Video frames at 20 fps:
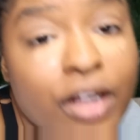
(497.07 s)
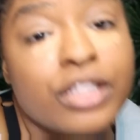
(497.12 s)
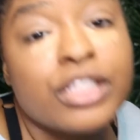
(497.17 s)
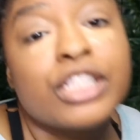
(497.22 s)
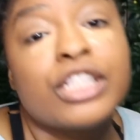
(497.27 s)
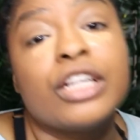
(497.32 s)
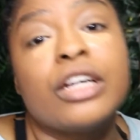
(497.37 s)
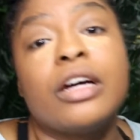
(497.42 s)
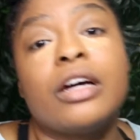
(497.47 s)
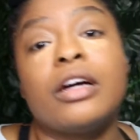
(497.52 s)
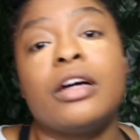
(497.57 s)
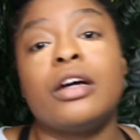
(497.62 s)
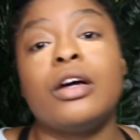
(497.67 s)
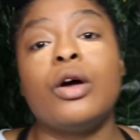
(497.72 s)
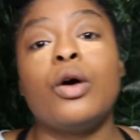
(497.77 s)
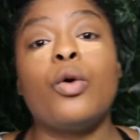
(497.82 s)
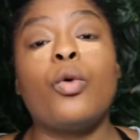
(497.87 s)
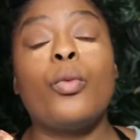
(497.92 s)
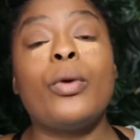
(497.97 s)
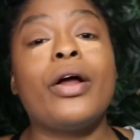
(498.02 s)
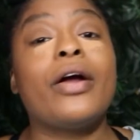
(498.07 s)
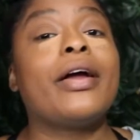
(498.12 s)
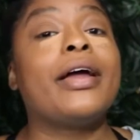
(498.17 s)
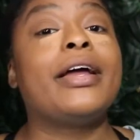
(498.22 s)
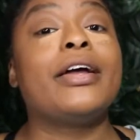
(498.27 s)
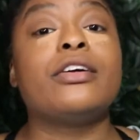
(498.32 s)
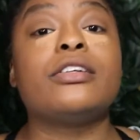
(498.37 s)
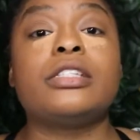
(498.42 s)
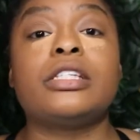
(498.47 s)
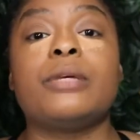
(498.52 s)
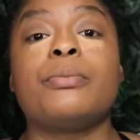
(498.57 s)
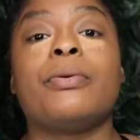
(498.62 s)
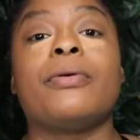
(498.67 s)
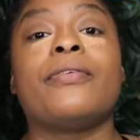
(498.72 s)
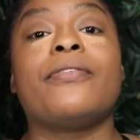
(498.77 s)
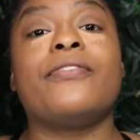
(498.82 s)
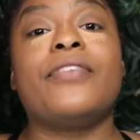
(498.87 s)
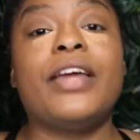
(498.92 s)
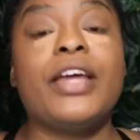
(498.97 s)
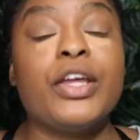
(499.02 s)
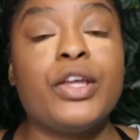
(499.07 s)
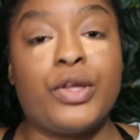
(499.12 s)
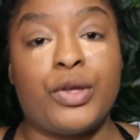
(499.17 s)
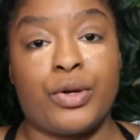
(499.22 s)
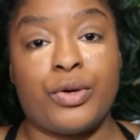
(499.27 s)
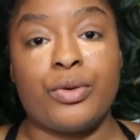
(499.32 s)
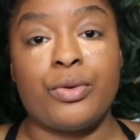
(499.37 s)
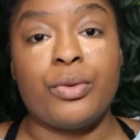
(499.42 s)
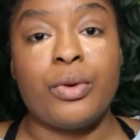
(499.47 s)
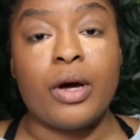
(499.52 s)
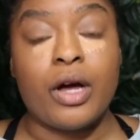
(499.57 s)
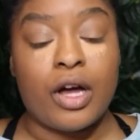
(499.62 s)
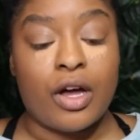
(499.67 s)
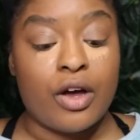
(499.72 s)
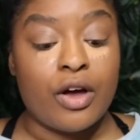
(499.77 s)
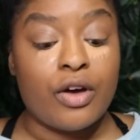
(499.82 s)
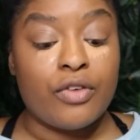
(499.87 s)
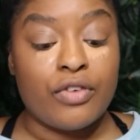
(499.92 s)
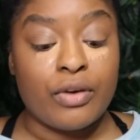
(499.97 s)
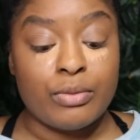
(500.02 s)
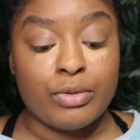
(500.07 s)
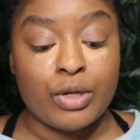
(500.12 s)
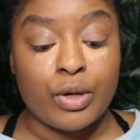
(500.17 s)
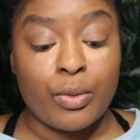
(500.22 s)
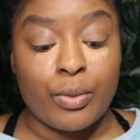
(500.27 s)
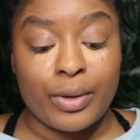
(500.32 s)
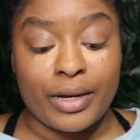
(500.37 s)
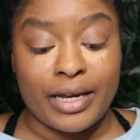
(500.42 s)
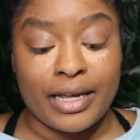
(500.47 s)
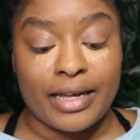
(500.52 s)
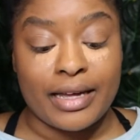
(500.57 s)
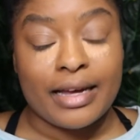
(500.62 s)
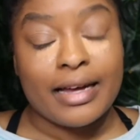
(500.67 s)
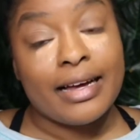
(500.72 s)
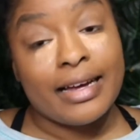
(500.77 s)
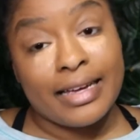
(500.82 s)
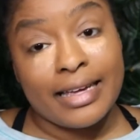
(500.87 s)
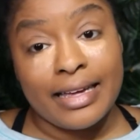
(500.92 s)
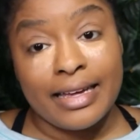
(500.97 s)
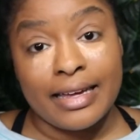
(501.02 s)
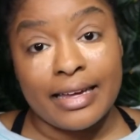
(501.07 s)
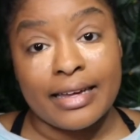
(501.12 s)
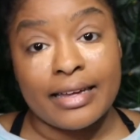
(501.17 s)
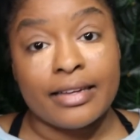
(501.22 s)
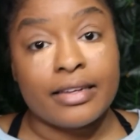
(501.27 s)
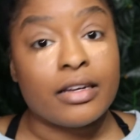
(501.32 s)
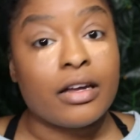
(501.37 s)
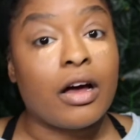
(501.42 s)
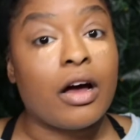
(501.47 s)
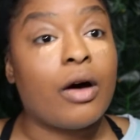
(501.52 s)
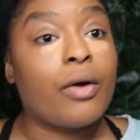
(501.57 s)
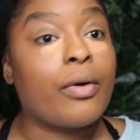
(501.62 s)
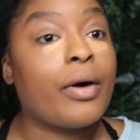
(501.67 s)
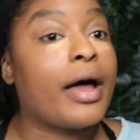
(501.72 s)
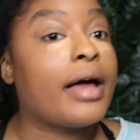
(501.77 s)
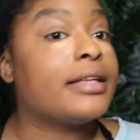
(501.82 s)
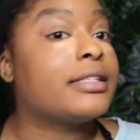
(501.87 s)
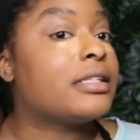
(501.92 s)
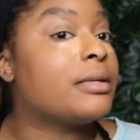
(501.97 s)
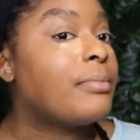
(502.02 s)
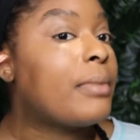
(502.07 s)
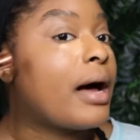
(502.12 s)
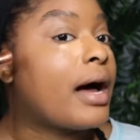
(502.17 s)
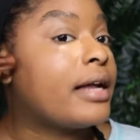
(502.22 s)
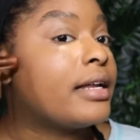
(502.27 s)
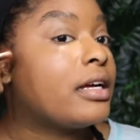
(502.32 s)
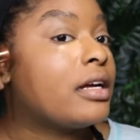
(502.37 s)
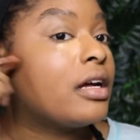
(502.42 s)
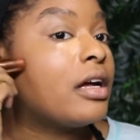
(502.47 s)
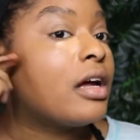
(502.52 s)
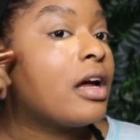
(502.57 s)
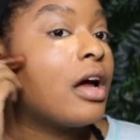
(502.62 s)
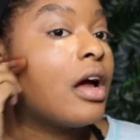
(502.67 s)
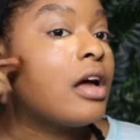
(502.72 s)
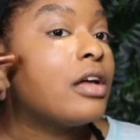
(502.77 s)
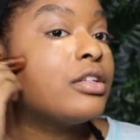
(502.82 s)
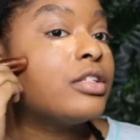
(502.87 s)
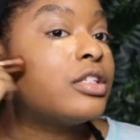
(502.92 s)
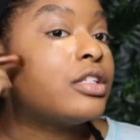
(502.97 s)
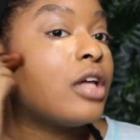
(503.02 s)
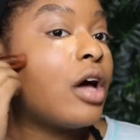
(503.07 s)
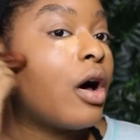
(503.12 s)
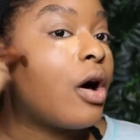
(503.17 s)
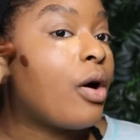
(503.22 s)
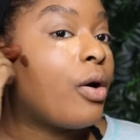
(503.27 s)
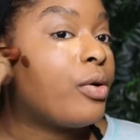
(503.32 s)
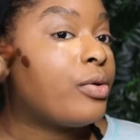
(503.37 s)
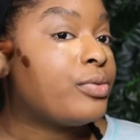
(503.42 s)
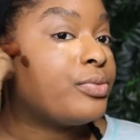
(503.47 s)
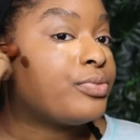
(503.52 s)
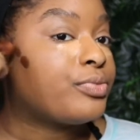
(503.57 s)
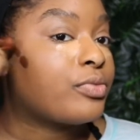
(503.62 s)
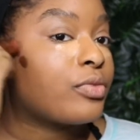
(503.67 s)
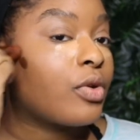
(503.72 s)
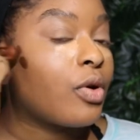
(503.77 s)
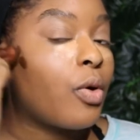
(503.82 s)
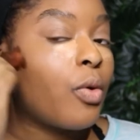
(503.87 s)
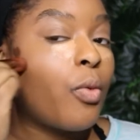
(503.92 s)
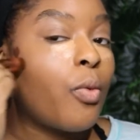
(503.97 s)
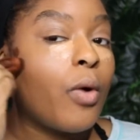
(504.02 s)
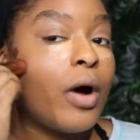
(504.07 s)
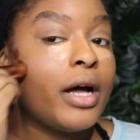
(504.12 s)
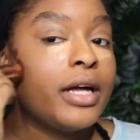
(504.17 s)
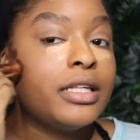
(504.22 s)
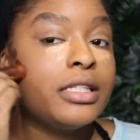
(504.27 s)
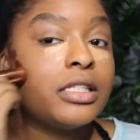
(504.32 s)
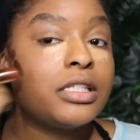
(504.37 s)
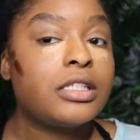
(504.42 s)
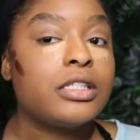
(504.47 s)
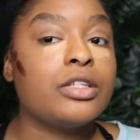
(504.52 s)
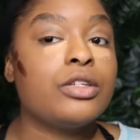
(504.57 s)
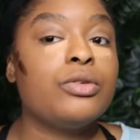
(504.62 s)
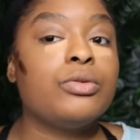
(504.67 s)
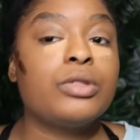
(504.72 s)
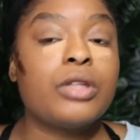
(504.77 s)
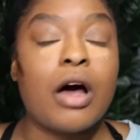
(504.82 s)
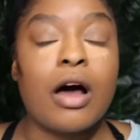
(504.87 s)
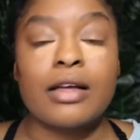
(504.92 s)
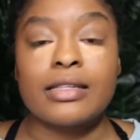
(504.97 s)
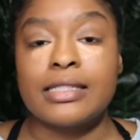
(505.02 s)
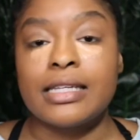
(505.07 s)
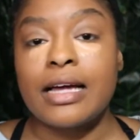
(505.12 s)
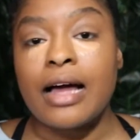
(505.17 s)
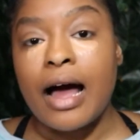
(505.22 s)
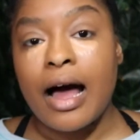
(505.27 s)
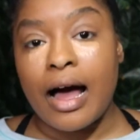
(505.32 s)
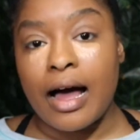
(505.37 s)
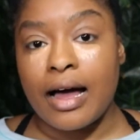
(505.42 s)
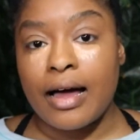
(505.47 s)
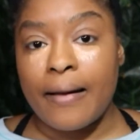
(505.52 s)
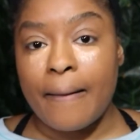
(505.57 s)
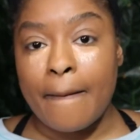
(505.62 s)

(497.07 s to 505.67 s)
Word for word: to, we are here to prevent you from doing it again. Okay, somebody. So once you talk to God,